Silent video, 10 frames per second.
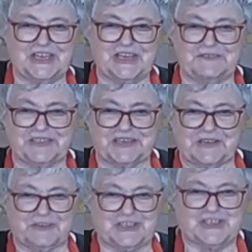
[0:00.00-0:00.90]
loves
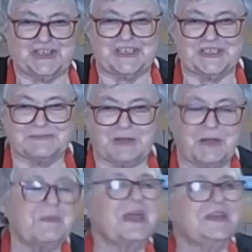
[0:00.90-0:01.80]
Irish cheese,
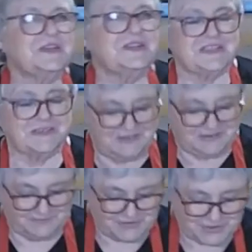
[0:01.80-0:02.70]
Bob. She's a
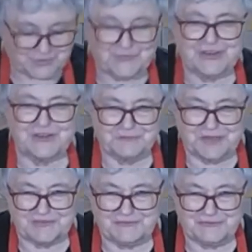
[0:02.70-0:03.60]
very good friend of
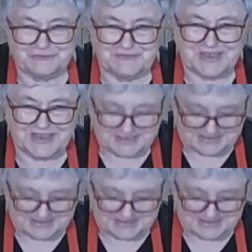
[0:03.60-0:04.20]
mine from